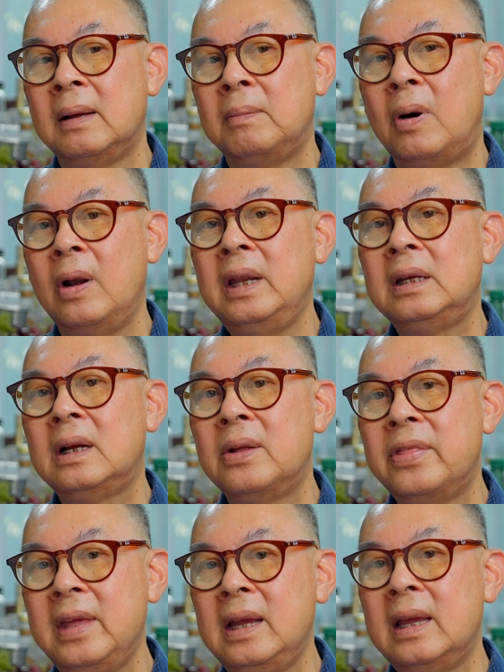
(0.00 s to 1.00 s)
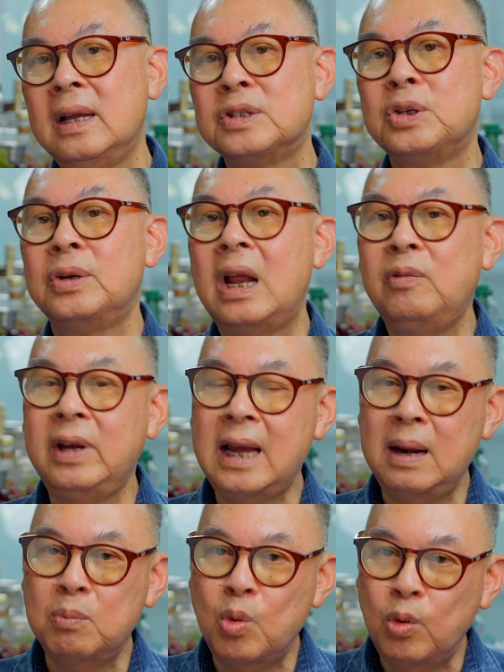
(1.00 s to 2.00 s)
political thinking so that we
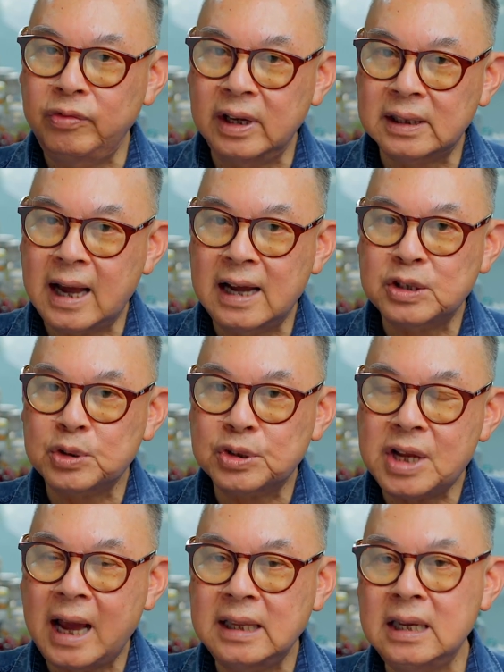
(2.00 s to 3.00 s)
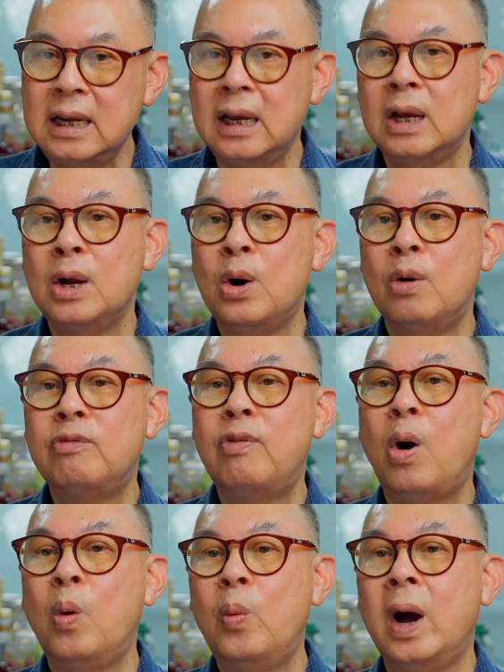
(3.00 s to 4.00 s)
can move the Thai society
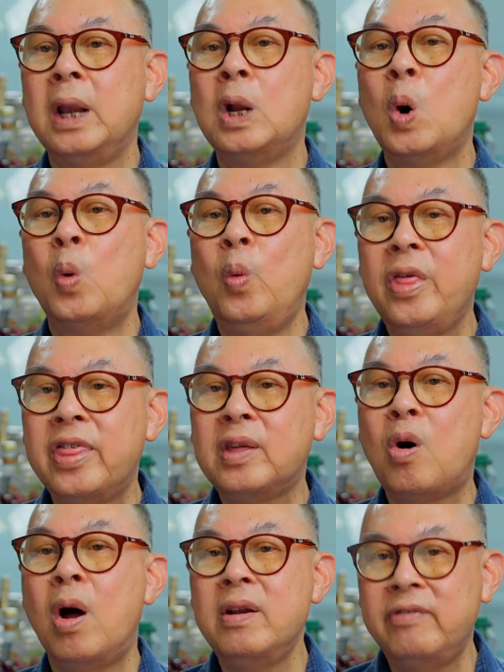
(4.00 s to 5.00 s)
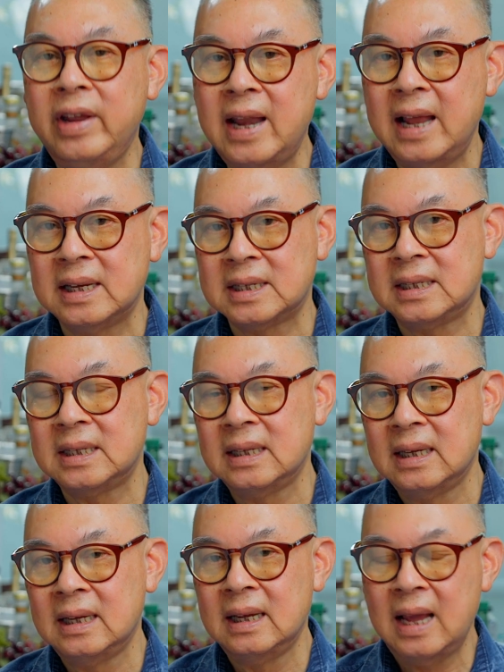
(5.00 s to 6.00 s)
forward with confidence
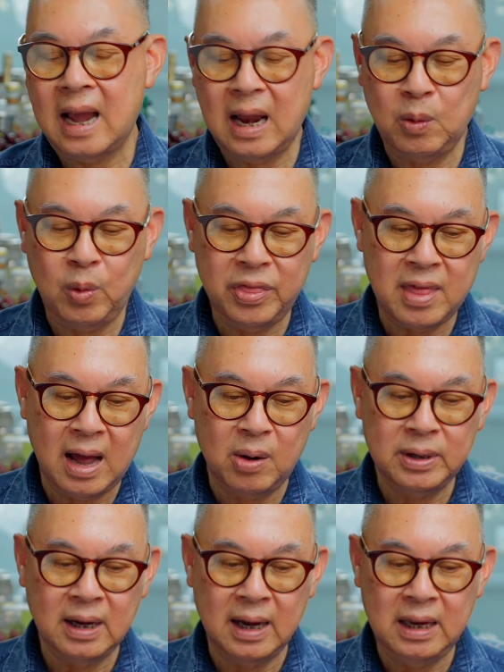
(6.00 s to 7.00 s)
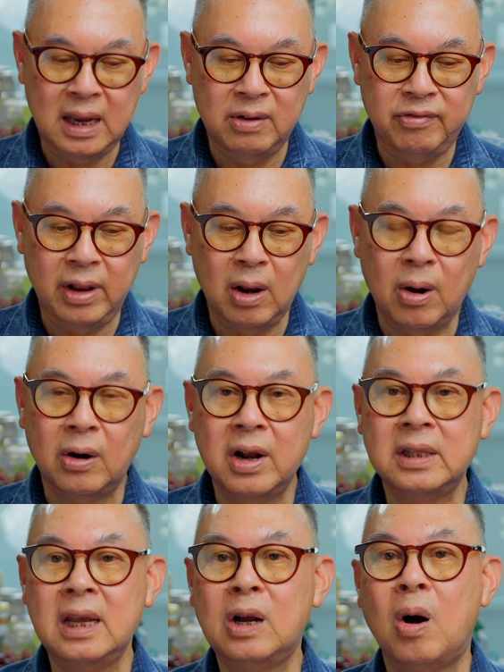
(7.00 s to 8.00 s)
and without the
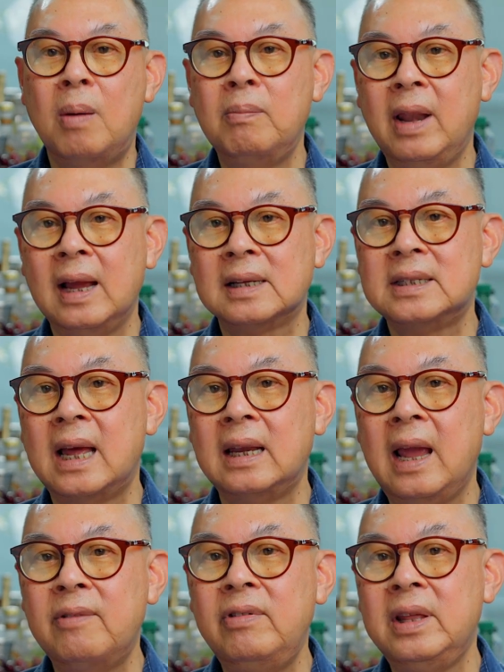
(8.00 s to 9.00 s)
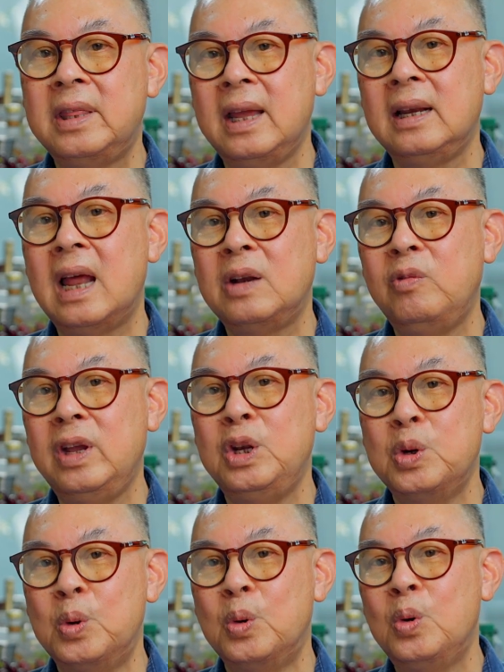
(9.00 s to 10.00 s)
inferiority complex that everything that we
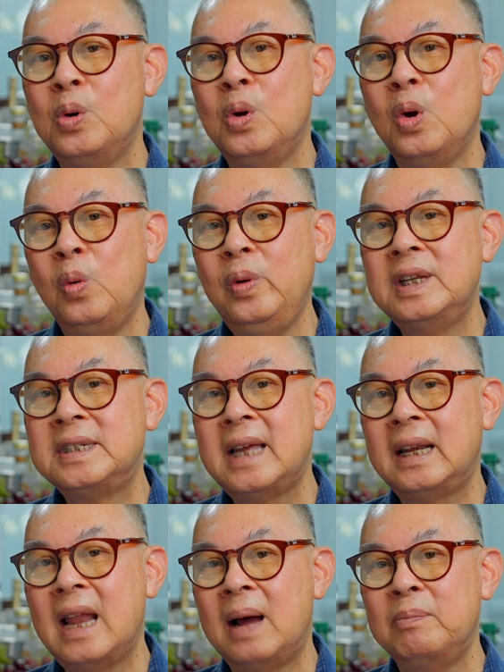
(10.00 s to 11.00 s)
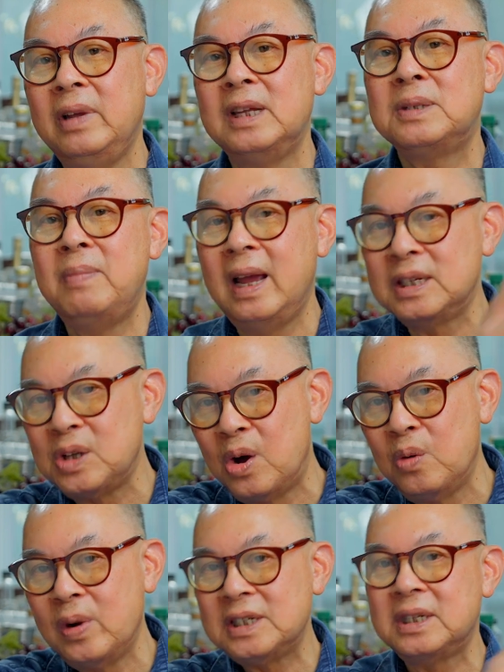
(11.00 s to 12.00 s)
do, we set up is based
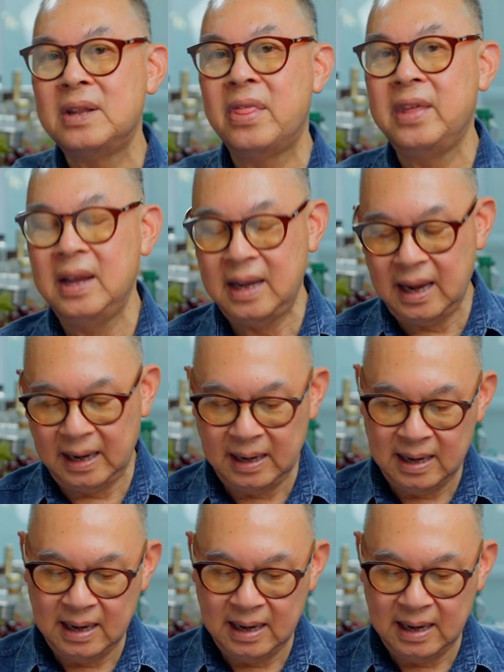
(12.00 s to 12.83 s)
on Western thinking.